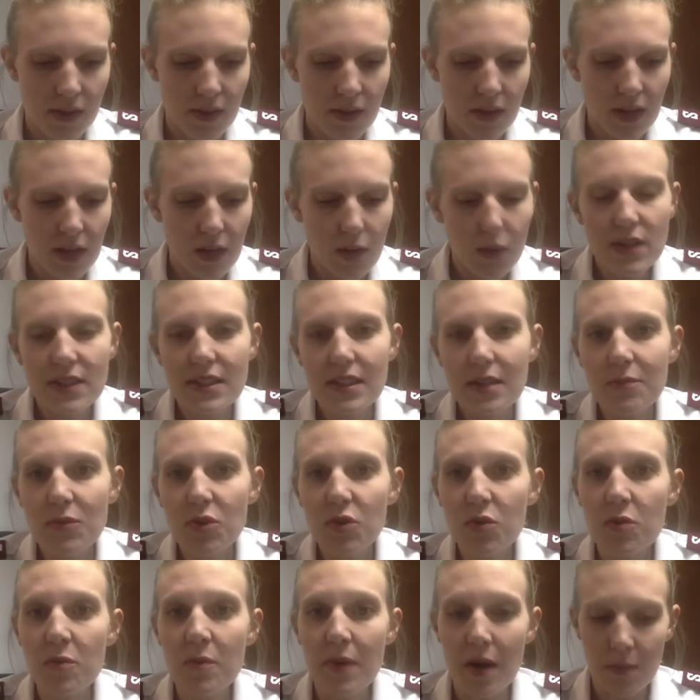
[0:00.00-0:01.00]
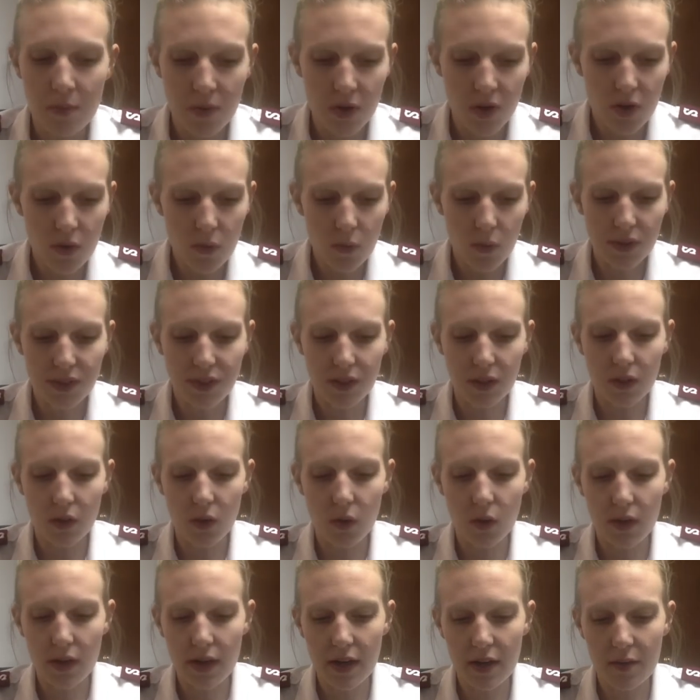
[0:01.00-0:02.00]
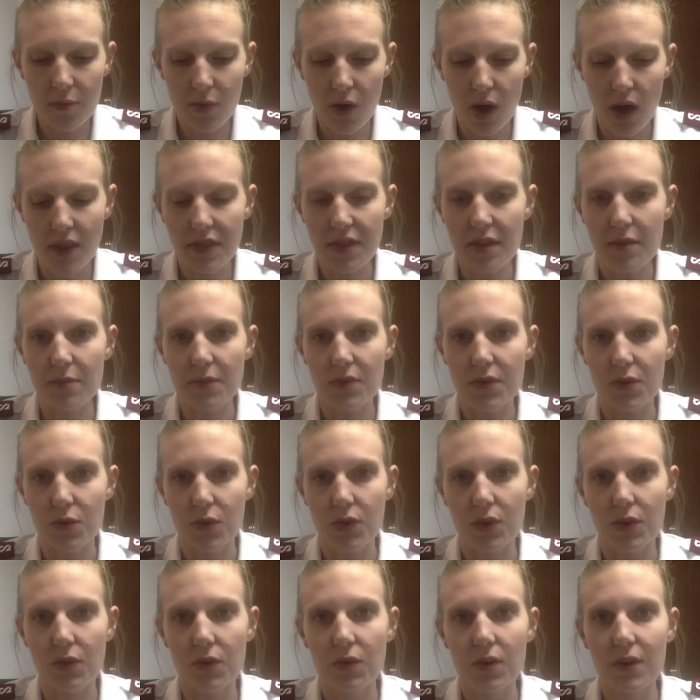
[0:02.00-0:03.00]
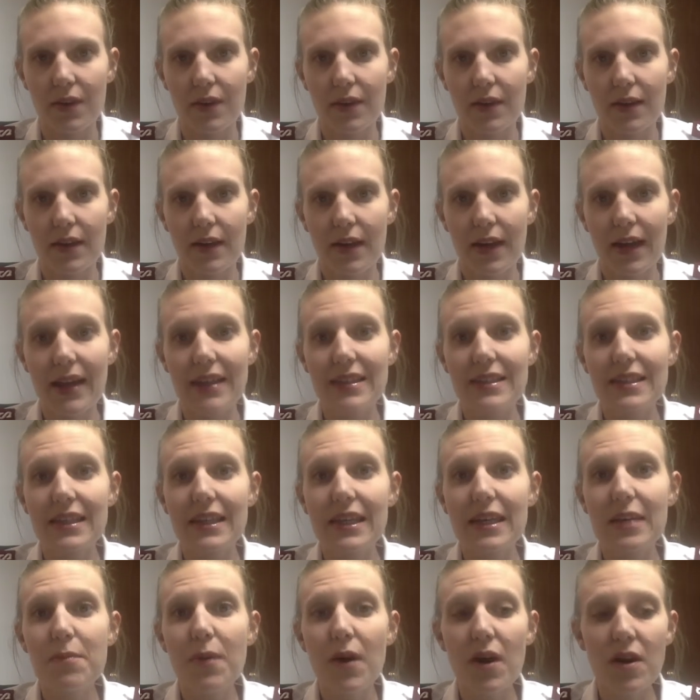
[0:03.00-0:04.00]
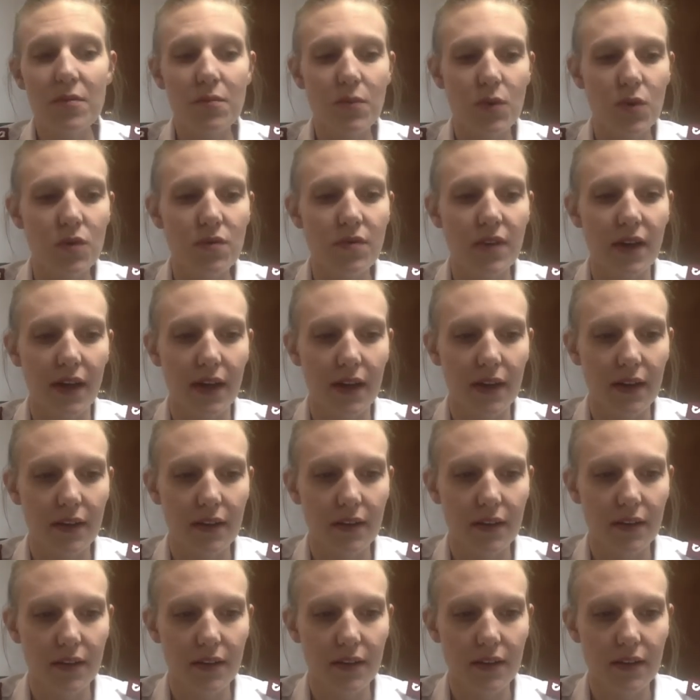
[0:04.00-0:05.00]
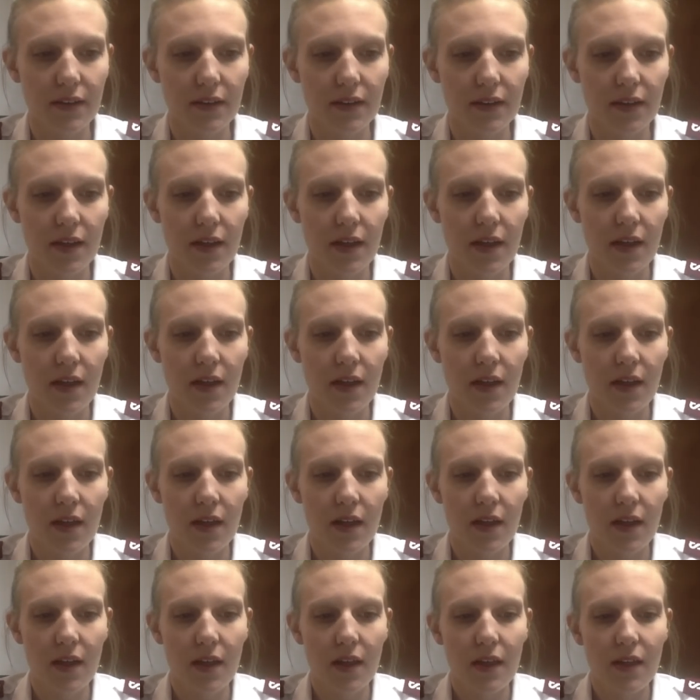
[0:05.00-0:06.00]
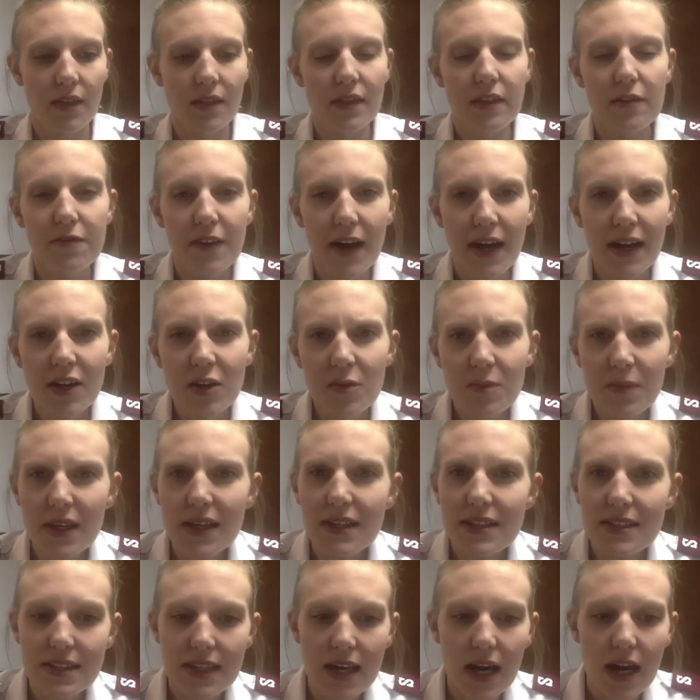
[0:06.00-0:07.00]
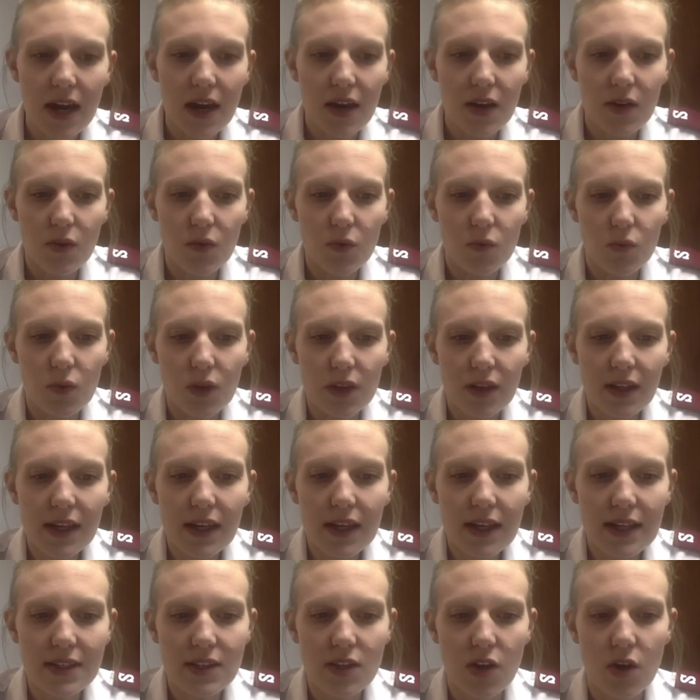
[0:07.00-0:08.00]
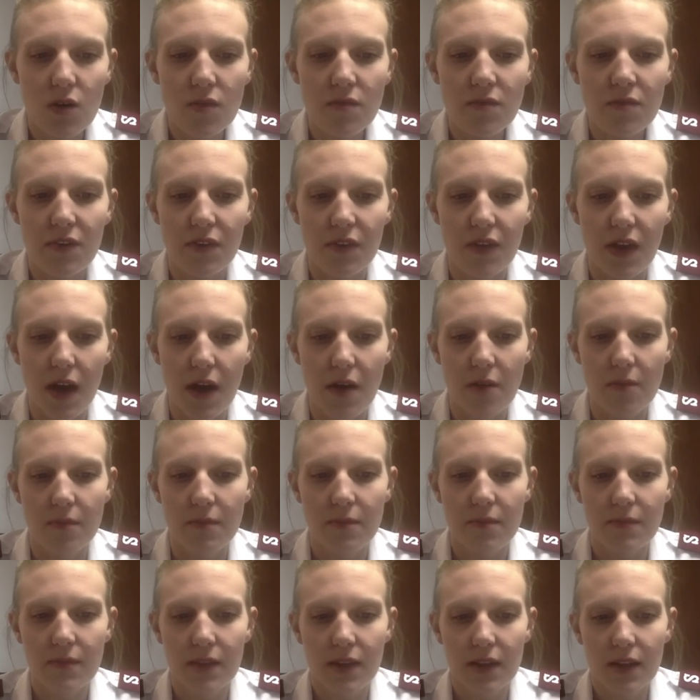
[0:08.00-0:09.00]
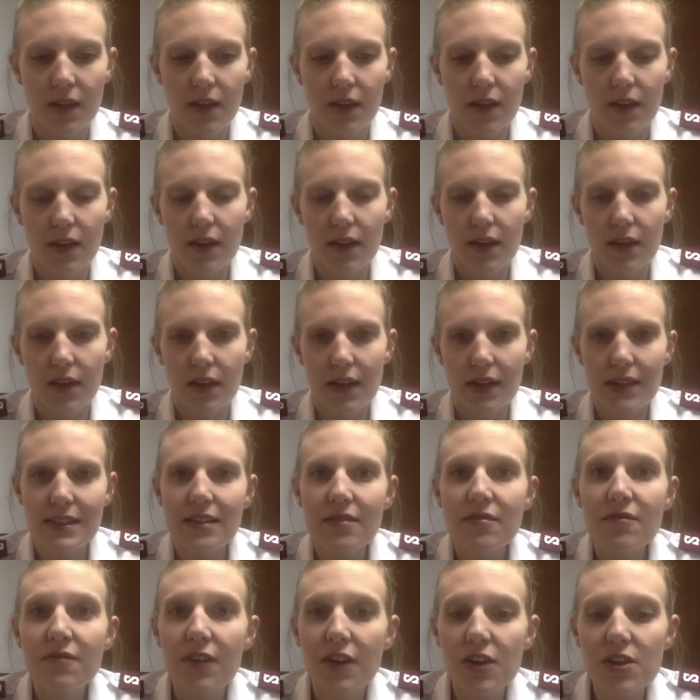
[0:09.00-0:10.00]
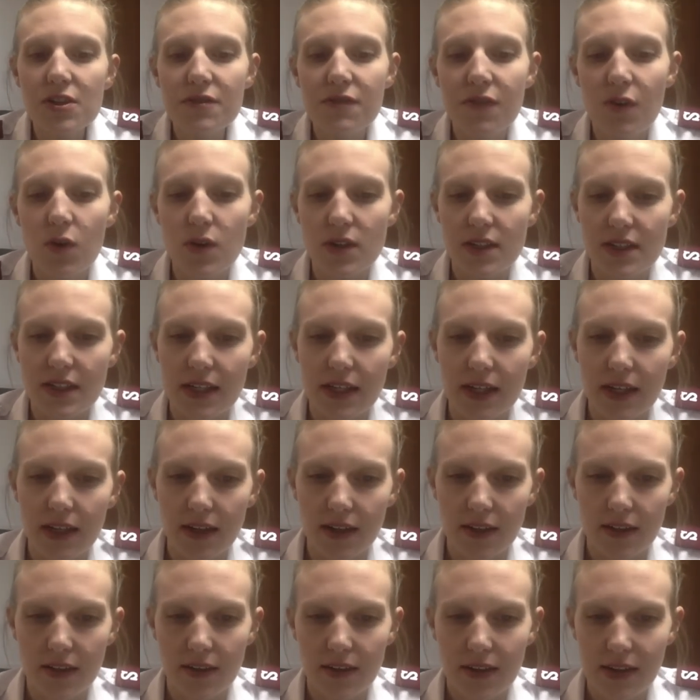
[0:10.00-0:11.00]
He wants them to remember what the Lord had brought them through and to keep on moving. The final piece that really hits home for them, it's in verse 14.